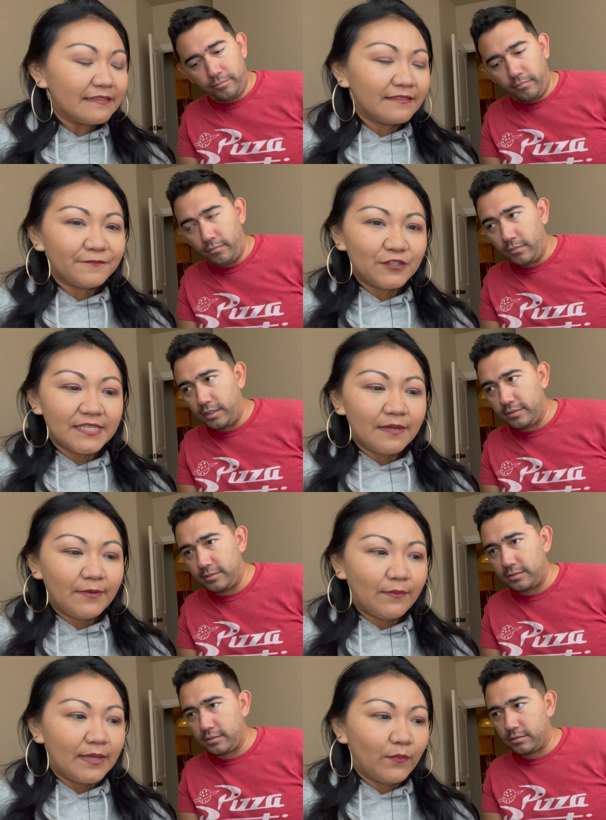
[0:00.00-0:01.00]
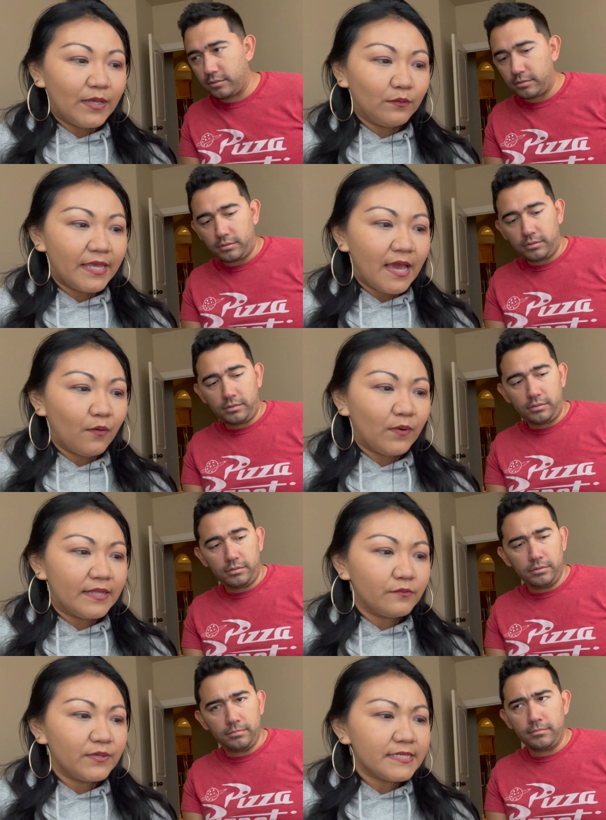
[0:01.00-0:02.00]
Speaker 1: The first time we went, we only got, what
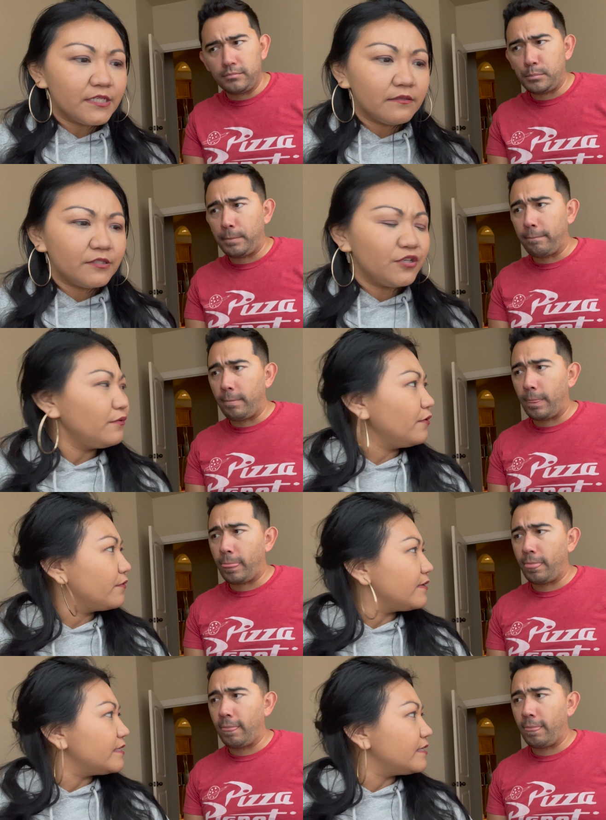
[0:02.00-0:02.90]
was it, 2 or 3